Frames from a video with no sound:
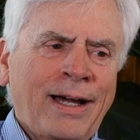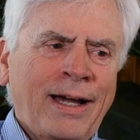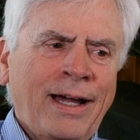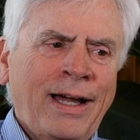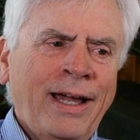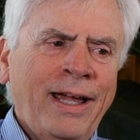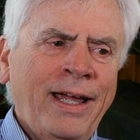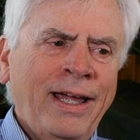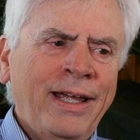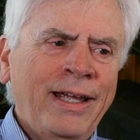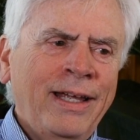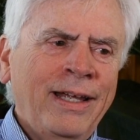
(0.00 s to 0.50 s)

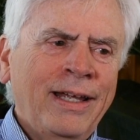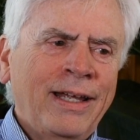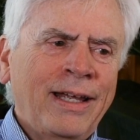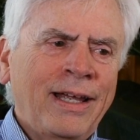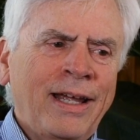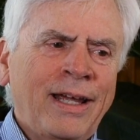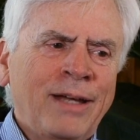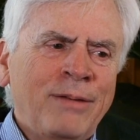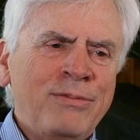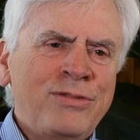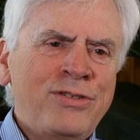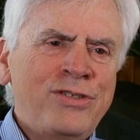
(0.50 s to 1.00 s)
I
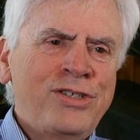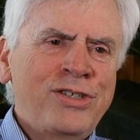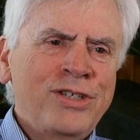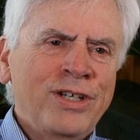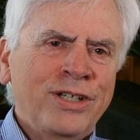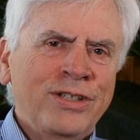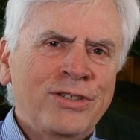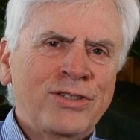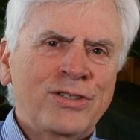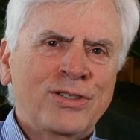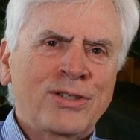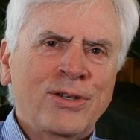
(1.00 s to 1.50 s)
am
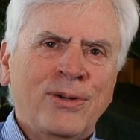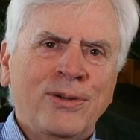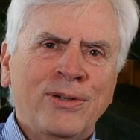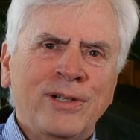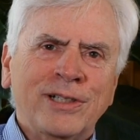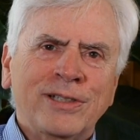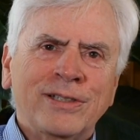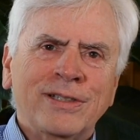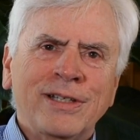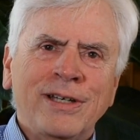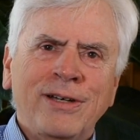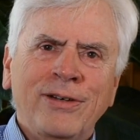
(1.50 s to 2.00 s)
just so
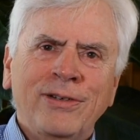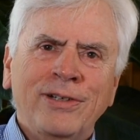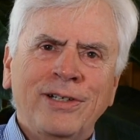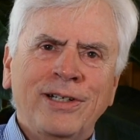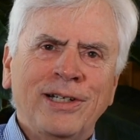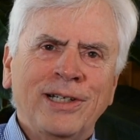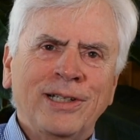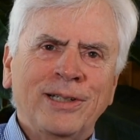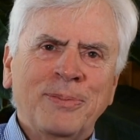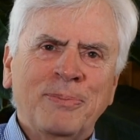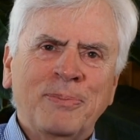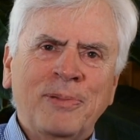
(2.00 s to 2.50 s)

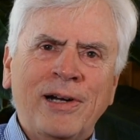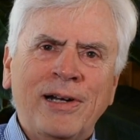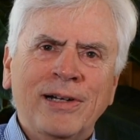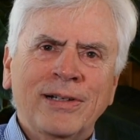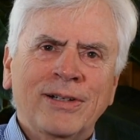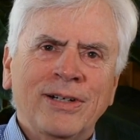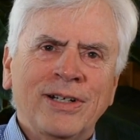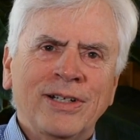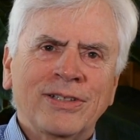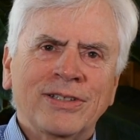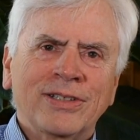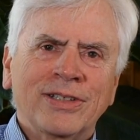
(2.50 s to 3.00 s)
astounded at the
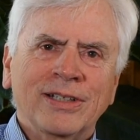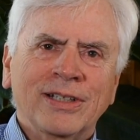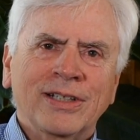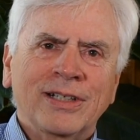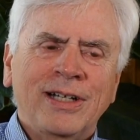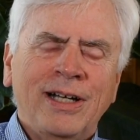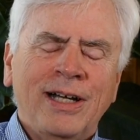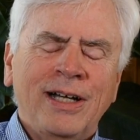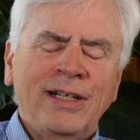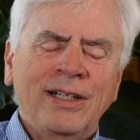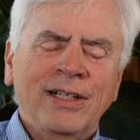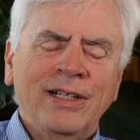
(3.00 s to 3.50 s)
progress of the
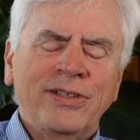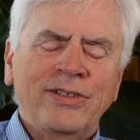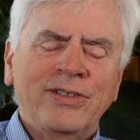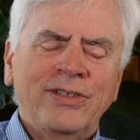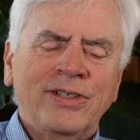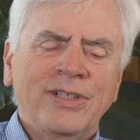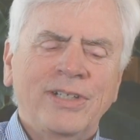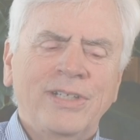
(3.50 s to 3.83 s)
college.